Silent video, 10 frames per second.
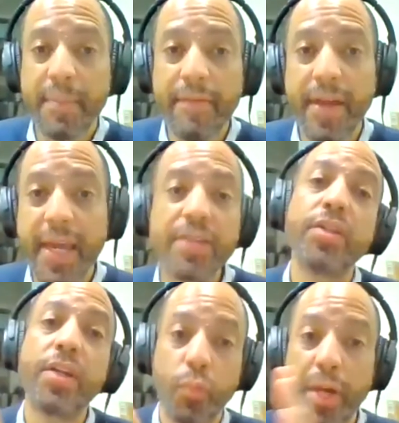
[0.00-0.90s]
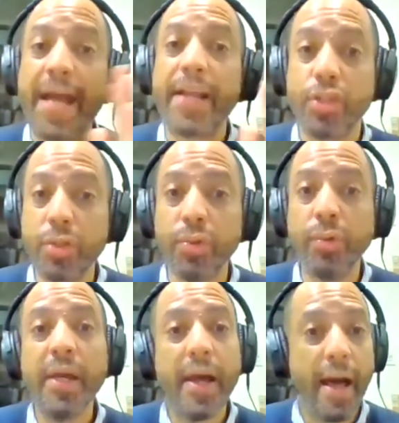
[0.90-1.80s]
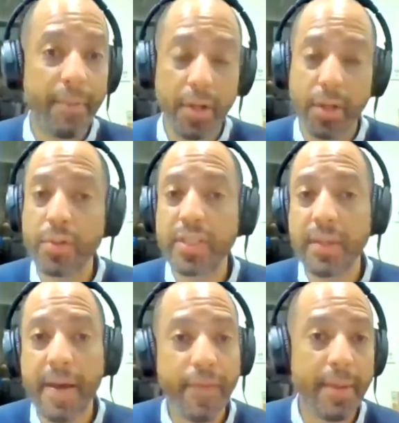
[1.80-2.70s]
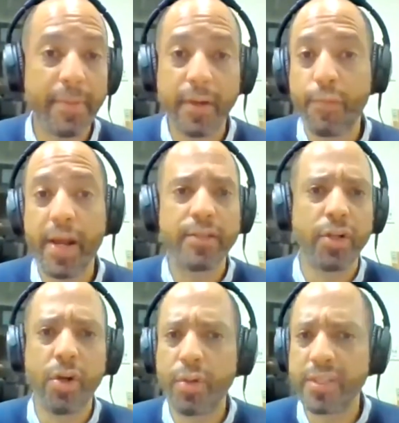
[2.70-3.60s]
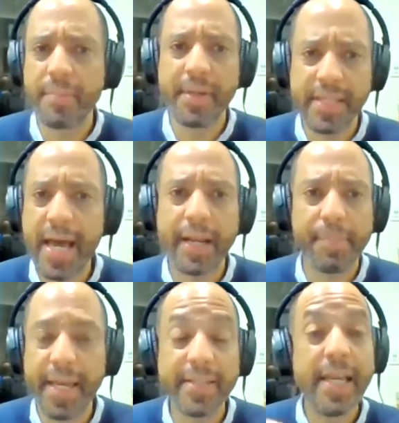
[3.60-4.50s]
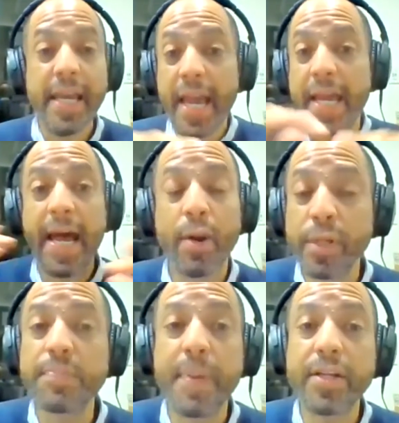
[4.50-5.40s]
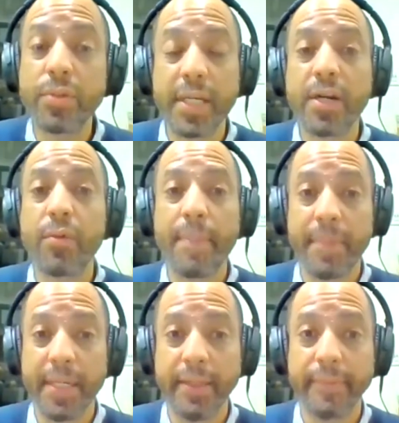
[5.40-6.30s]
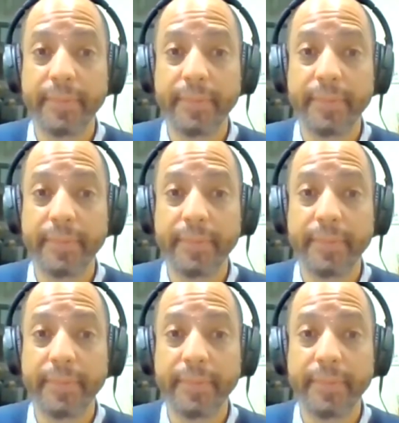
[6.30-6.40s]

my vacation. Because when I do, I'm going to go see my family and friends or go to some exotic place. And I don't expect you to interrupt me.